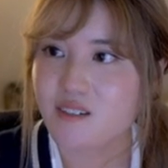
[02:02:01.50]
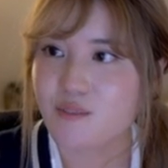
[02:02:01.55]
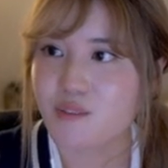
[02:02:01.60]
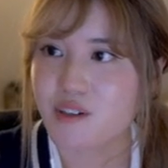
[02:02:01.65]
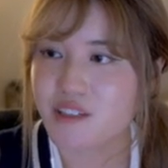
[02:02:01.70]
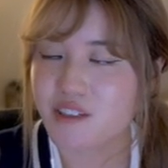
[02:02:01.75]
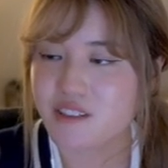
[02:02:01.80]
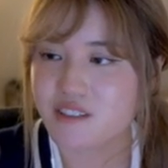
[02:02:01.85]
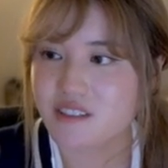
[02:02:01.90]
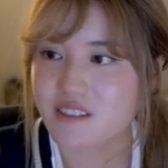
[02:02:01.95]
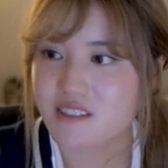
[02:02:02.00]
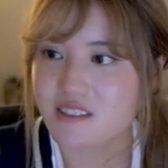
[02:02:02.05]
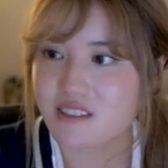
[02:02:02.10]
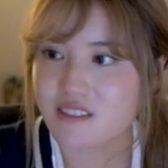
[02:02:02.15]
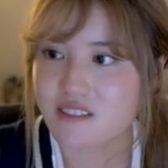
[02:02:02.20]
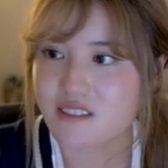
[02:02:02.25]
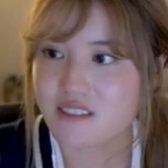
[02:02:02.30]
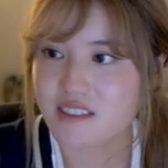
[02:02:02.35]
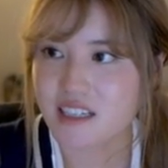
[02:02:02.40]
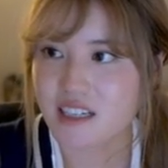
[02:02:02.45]
when you're
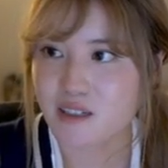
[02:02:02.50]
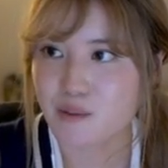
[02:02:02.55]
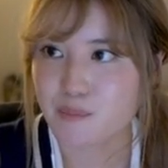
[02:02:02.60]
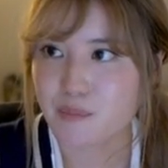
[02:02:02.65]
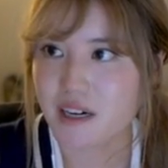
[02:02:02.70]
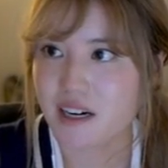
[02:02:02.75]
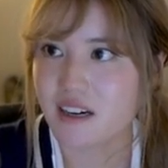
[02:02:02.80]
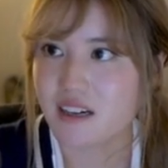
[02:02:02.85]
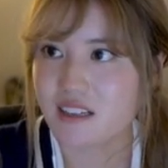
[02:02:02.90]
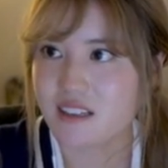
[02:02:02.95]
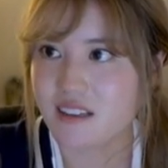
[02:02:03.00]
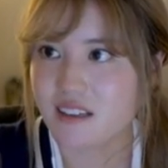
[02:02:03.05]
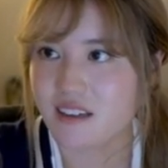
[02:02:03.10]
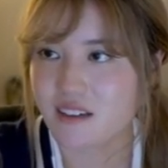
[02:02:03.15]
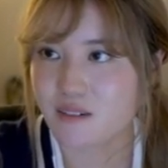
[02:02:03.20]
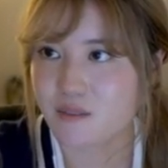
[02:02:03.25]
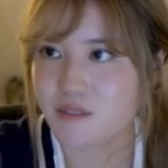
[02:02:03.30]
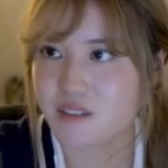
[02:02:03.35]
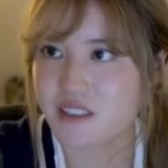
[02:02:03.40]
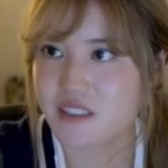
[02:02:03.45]
down bad,
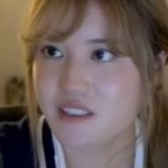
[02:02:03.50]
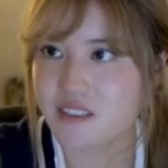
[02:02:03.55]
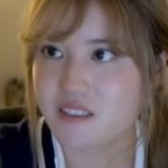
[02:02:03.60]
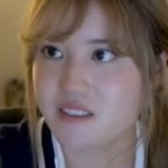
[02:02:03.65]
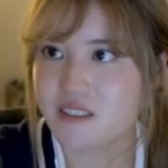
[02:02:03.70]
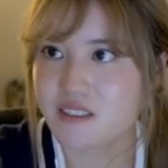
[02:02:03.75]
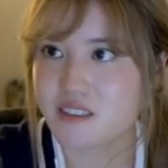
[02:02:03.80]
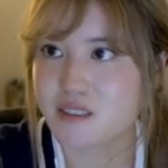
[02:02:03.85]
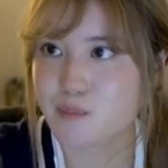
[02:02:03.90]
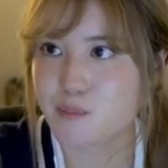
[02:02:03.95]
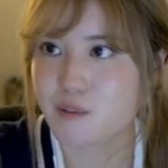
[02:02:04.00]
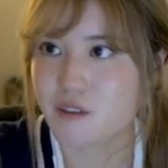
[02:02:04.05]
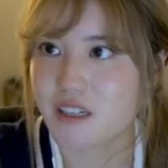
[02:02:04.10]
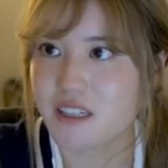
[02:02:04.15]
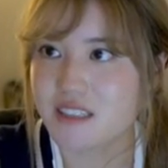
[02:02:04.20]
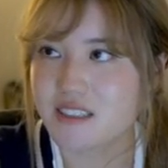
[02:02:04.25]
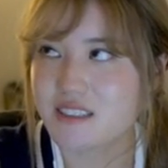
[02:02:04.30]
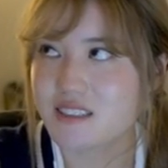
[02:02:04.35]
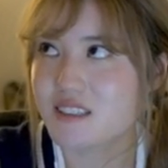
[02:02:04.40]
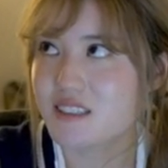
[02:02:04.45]
like when you're
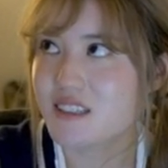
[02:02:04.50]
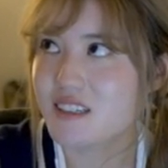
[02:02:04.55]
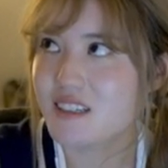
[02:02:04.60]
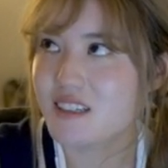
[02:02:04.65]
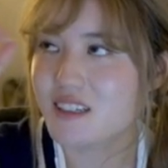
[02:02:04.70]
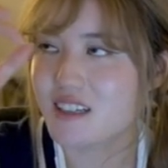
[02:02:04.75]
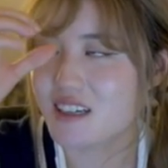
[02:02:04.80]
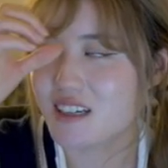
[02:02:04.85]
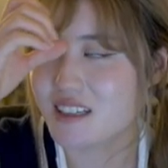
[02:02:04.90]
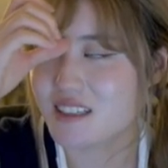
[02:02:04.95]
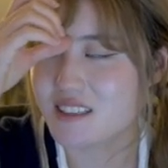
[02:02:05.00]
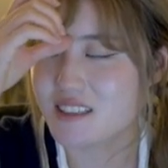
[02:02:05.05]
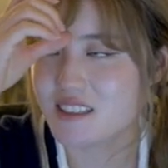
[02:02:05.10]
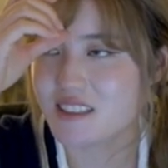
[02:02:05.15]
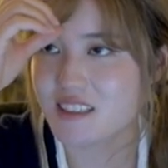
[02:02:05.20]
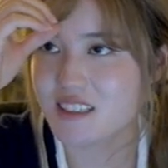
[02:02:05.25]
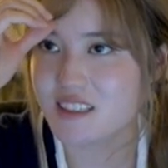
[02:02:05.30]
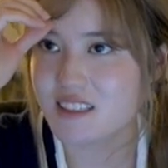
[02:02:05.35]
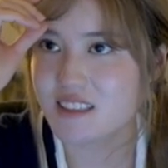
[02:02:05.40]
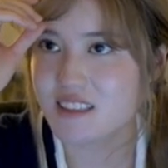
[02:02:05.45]
depressed, it's
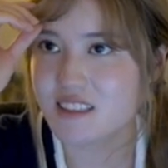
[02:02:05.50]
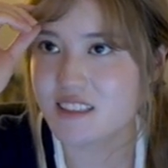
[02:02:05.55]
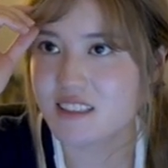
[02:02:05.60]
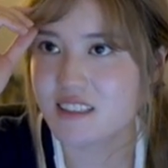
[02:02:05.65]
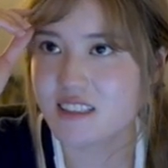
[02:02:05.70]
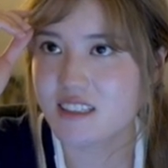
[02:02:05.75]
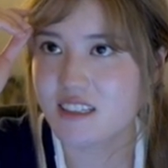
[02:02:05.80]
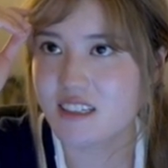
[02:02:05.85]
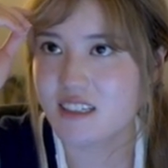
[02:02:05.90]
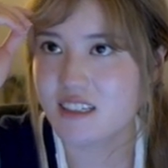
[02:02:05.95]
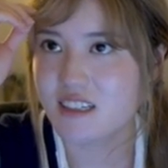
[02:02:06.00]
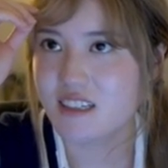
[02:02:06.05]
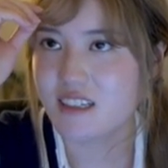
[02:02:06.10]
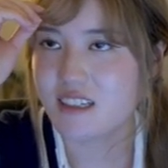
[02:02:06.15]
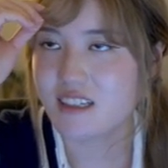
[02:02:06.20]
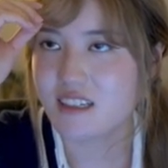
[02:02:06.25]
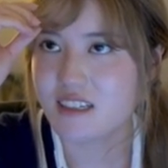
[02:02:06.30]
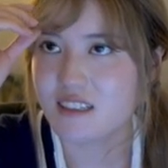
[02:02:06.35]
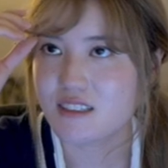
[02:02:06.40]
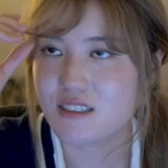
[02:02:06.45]
just
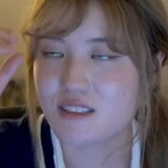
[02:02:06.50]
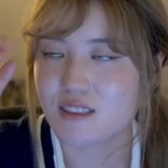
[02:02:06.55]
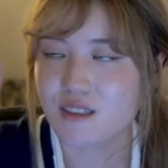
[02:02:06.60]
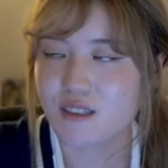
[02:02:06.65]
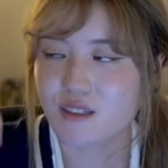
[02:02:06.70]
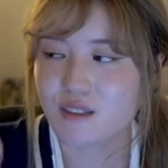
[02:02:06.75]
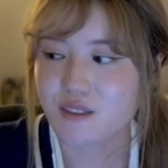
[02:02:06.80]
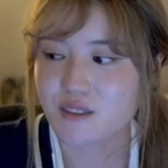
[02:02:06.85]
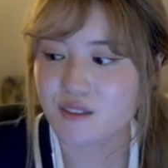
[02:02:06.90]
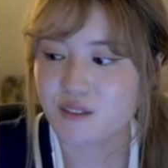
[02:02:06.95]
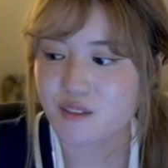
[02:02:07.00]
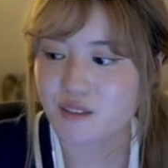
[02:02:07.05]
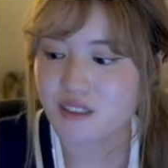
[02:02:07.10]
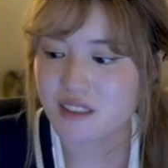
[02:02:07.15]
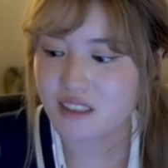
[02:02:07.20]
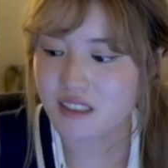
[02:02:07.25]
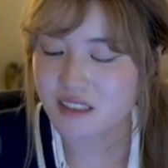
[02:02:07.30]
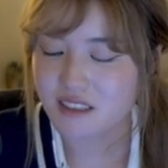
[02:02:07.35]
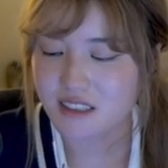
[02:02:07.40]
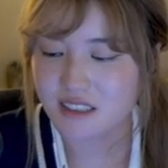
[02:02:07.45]
so
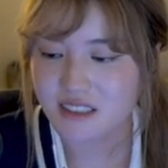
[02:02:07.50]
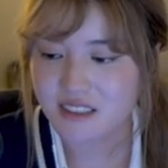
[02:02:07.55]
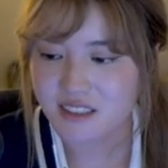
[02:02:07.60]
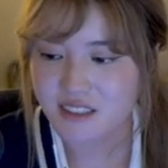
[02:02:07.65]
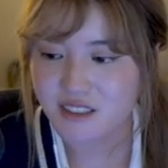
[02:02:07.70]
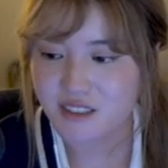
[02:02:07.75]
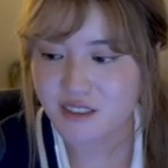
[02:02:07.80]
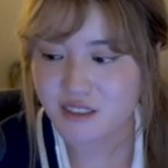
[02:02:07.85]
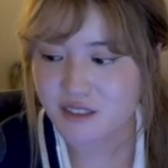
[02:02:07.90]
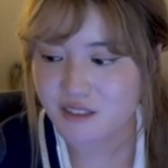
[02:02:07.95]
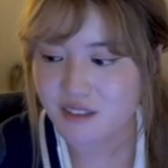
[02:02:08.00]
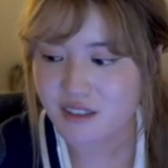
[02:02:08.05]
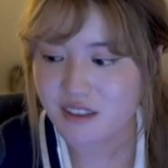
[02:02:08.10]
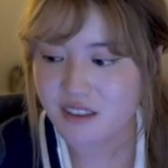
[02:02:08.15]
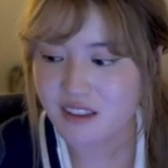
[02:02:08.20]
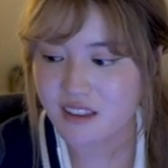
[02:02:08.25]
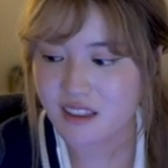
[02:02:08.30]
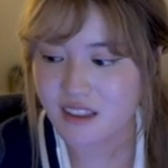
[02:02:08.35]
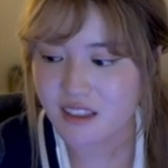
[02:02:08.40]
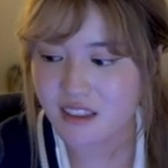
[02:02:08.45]
easy to
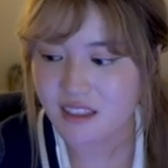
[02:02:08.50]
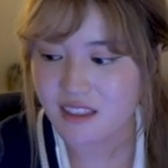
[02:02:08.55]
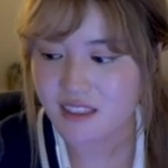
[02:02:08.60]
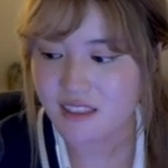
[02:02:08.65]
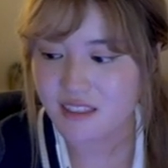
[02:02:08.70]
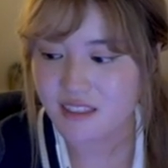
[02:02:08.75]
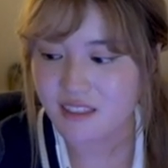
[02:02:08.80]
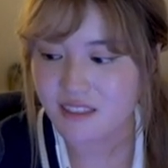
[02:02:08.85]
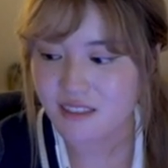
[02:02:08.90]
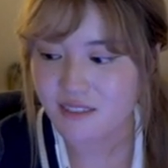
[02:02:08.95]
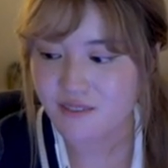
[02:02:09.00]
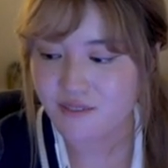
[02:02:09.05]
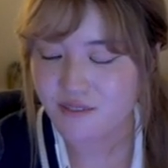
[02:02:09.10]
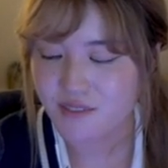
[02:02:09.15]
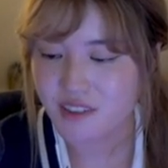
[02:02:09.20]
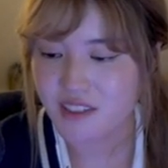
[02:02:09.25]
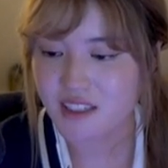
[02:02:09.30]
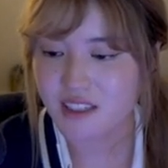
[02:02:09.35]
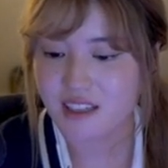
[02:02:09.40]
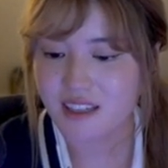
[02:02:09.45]

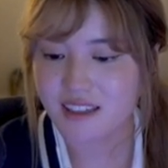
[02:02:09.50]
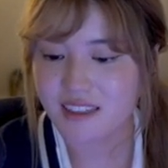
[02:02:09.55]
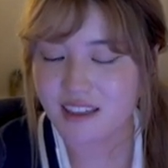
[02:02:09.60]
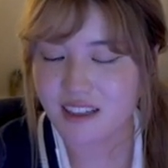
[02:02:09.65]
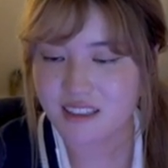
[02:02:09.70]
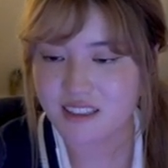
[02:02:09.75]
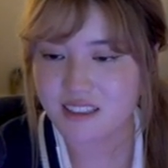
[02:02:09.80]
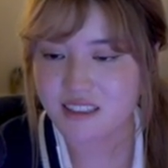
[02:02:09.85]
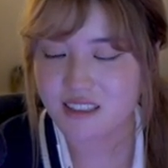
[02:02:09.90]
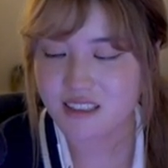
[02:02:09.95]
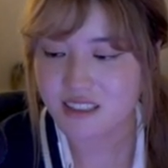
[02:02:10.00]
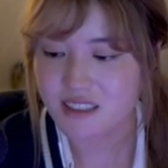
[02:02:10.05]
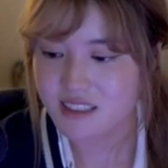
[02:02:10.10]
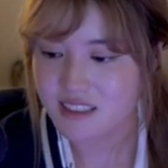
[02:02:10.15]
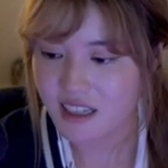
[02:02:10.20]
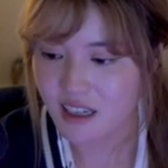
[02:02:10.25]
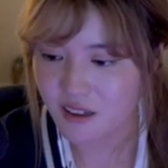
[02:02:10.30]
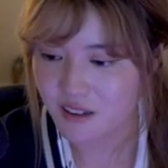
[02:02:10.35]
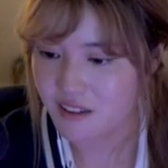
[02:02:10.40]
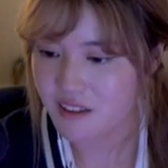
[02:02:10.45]
feel like that's just
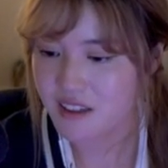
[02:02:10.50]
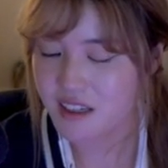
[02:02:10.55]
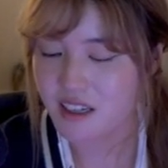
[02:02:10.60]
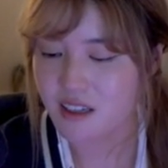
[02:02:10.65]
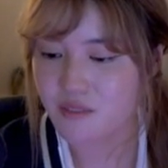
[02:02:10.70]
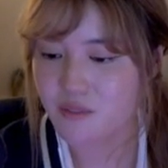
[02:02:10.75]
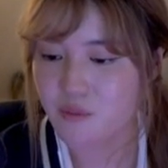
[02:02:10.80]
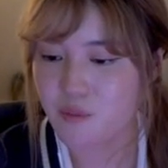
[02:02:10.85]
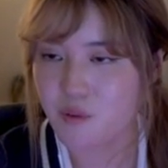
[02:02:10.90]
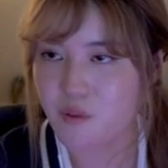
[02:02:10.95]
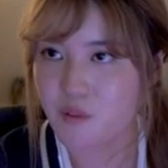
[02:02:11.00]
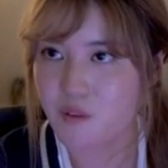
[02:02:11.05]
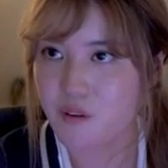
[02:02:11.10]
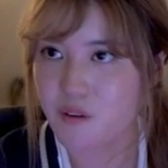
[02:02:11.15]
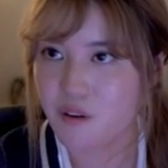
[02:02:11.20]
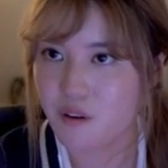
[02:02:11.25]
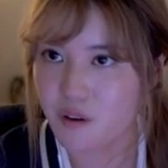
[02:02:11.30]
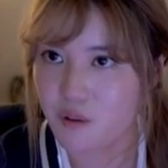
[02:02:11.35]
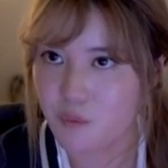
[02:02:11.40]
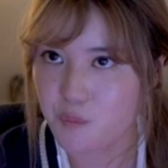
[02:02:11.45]
how life will
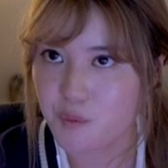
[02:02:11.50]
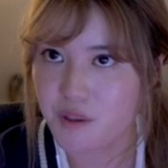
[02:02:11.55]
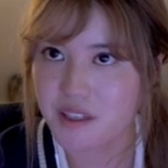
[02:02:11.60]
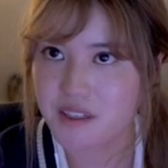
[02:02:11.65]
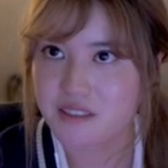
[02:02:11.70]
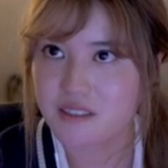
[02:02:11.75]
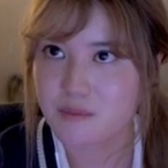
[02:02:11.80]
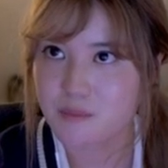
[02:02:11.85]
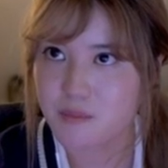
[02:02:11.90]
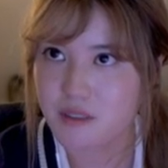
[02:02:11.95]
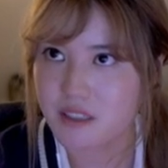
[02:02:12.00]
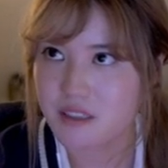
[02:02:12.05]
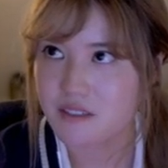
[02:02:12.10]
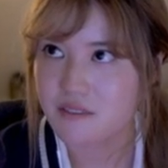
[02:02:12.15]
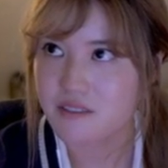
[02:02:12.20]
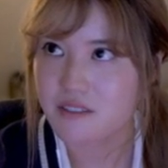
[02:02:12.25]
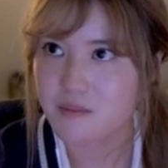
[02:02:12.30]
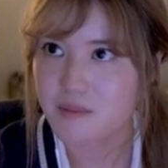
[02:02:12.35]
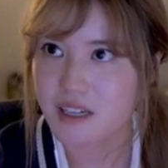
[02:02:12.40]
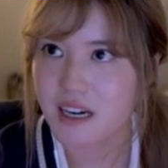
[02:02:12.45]
always be
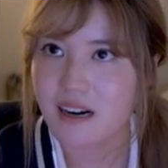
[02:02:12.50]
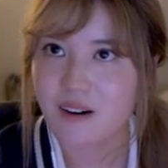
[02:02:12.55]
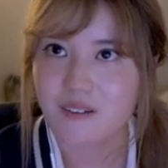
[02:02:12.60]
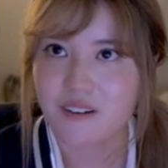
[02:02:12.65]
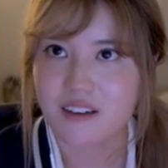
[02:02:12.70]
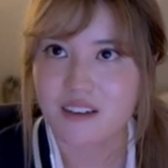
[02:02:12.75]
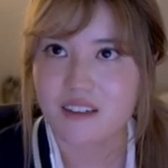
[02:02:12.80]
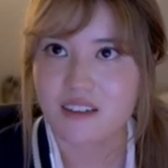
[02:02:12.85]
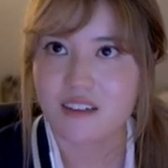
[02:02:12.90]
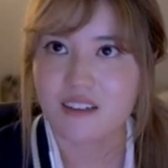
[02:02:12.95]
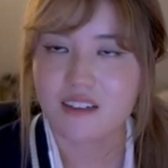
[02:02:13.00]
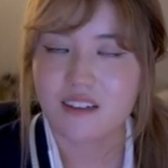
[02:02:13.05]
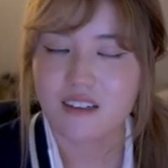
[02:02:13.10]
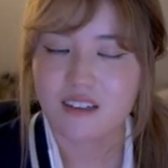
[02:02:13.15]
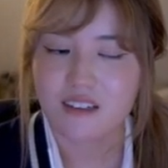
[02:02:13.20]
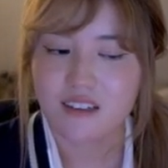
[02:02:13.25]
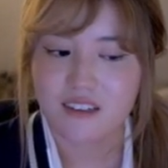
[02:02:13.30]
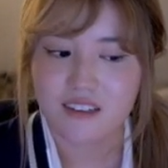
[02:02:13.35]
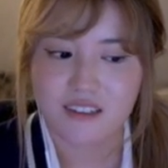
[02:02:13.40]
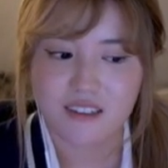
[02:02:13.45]
from now on.
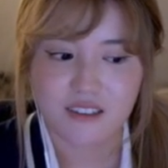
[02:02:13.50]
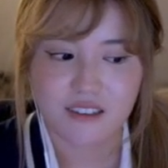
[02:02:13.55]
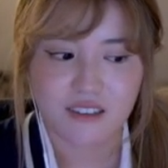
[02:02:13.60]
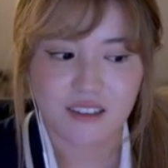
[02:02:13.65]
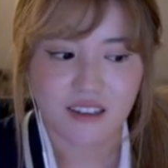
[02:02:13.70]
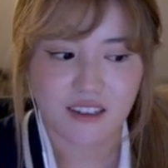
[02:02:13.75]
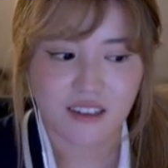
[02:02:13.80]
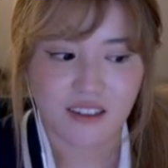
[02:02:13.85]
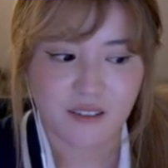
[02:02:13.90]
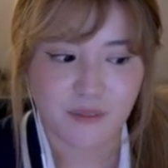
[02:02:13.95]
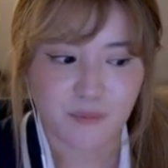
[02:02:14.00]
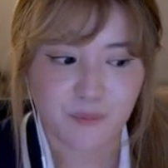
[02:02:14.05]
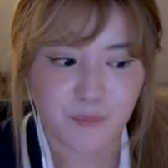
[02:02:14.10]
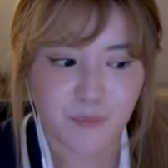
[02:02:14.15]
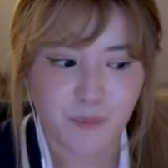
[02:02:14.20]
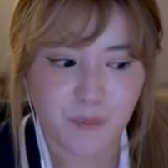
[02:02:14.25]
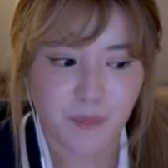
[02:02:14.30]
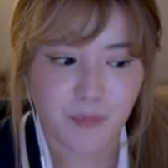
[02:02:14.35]
Um,